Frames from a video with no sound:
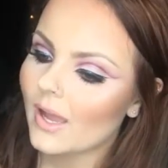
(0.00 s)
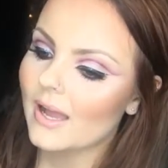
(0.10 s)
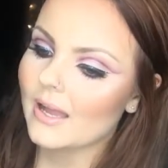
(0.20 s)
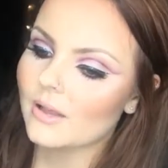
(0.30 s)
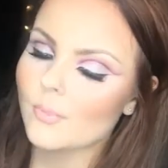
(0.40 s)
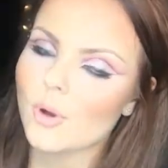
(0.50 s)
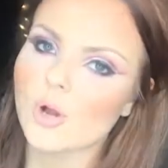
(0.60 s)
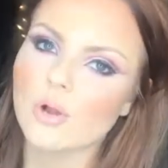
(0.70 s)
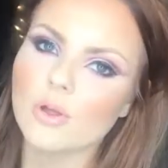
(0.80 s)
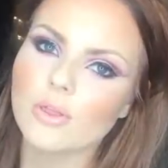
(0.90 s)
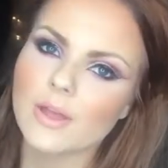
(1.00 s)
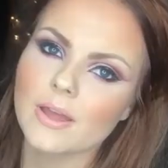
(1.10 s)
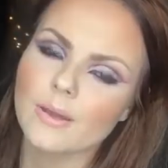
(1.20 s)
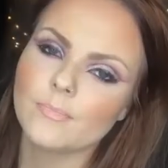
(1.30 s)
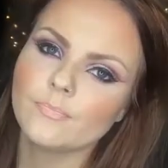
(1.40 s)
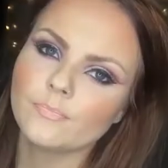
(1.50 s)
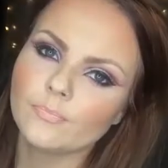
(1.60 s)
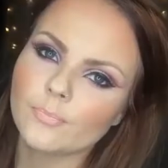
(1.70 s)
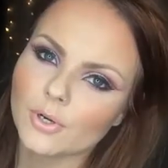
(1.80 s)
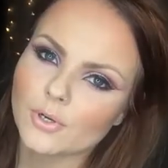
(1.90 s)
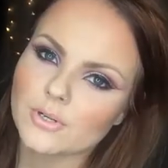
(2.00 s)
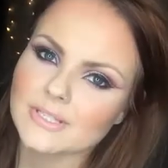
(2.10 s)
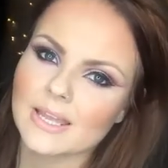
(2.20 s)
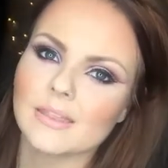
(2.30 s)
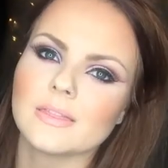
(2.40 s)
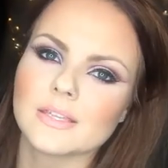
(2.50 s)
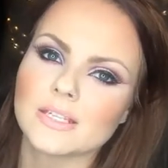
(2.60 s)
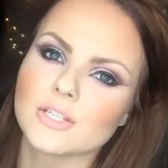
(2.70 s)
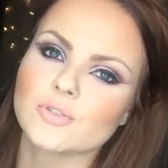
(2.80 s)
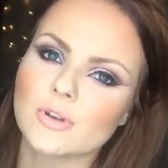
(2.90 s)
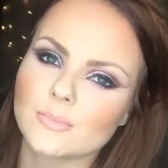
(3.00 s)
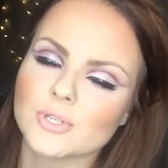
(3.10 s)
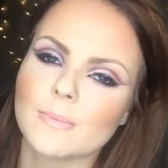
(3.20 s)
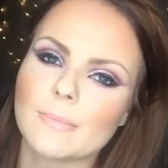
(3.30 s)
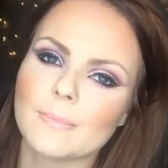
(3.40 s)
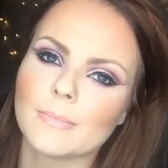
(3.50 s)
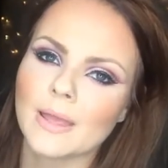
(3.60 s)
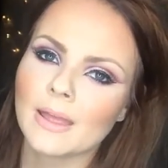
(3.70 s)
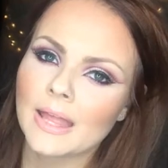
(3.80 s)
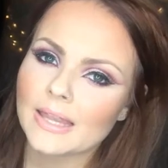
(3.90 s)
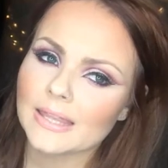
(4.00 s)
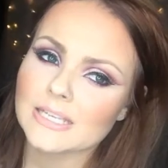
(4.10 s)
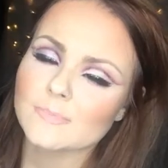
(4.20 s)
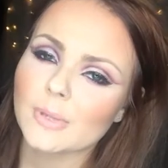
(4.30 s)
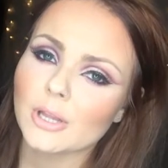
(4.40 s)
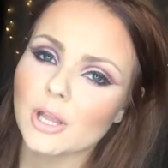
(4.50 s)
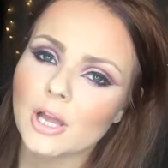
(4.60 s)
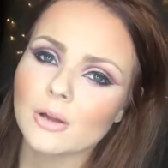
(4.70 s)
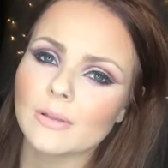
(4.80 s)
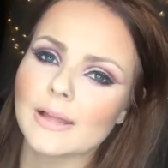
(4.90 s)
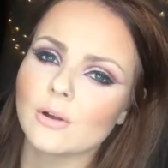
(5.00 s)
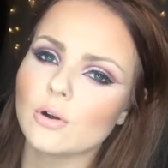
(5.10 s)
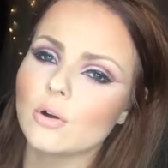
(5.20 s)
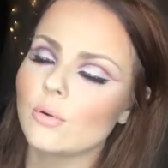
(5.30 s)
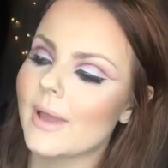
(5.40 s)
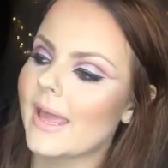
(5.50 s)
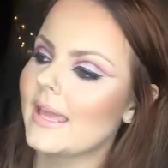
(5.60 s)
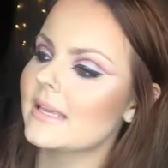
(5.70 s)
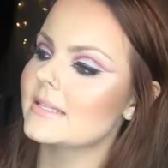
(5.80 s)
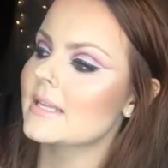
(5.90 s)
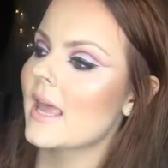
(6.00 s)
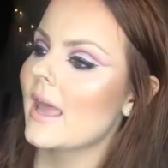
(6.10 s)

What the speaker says: I'll put all the products in the description list below, like always.